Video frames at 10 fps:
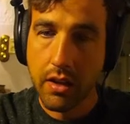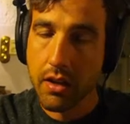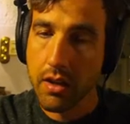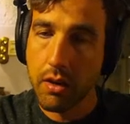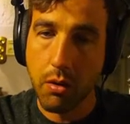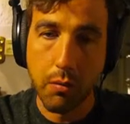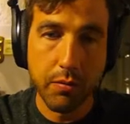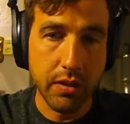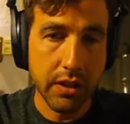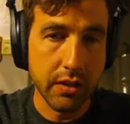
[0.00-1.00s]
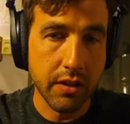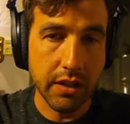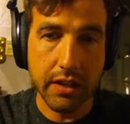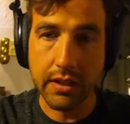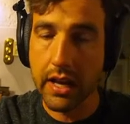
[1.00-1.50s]
Hopefully not
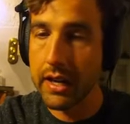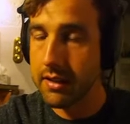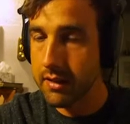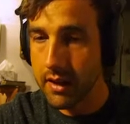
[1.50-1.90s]
getting anything